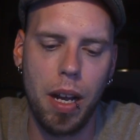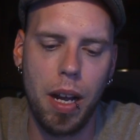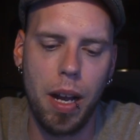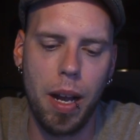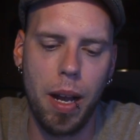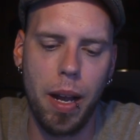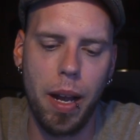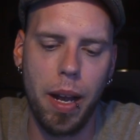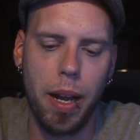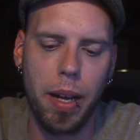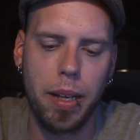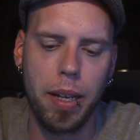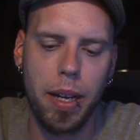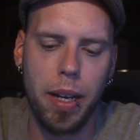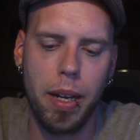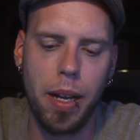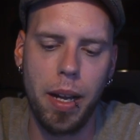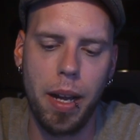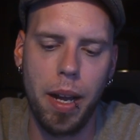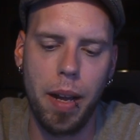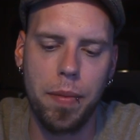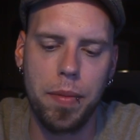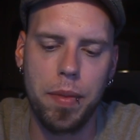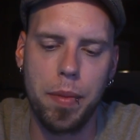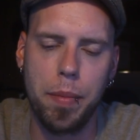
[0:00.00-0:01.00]
I kind
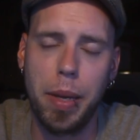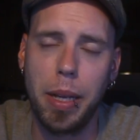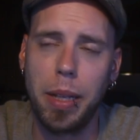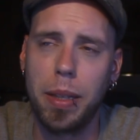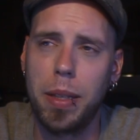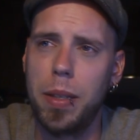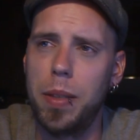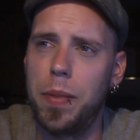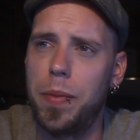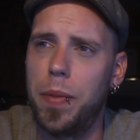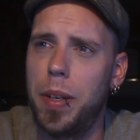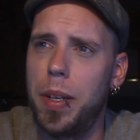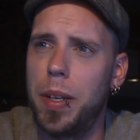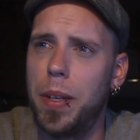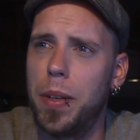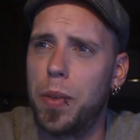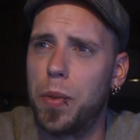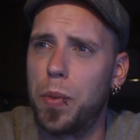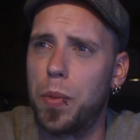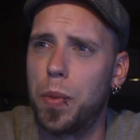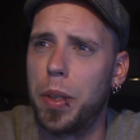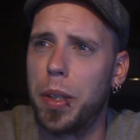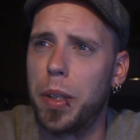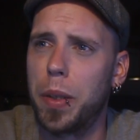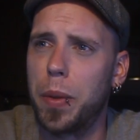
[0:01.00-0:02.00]
of have to make these
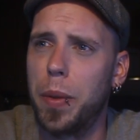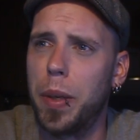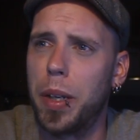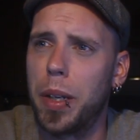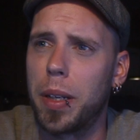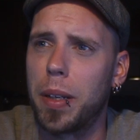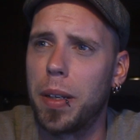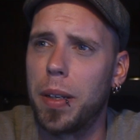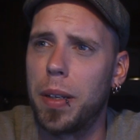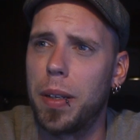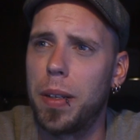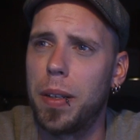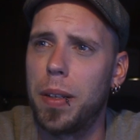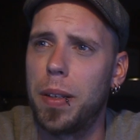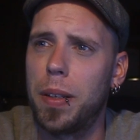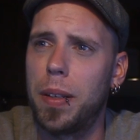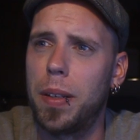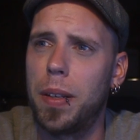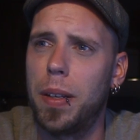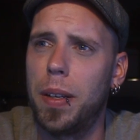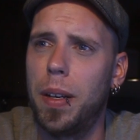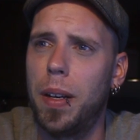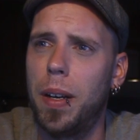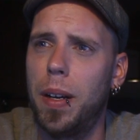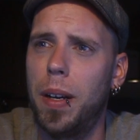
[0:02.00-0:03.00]
videos really quick
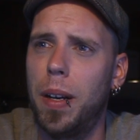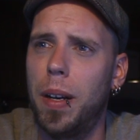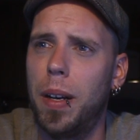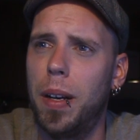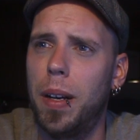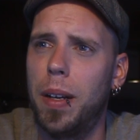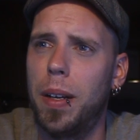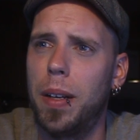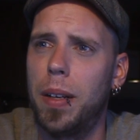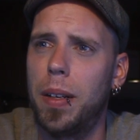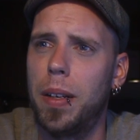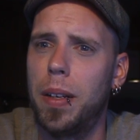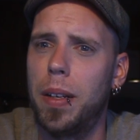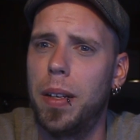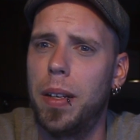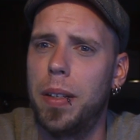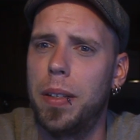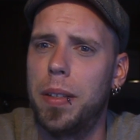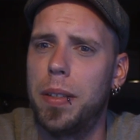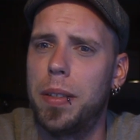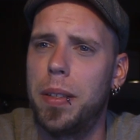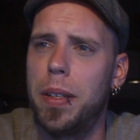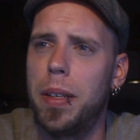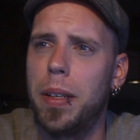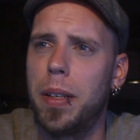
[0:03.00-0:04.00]

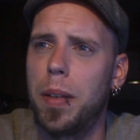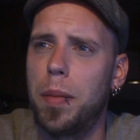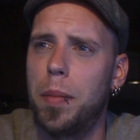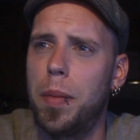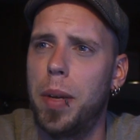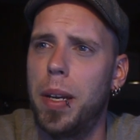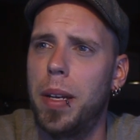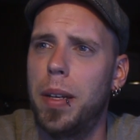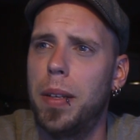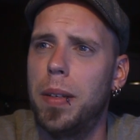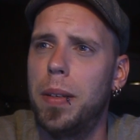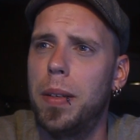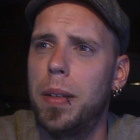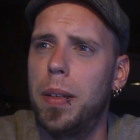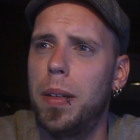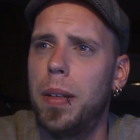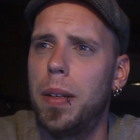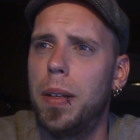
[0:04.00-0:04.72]
and sneak them in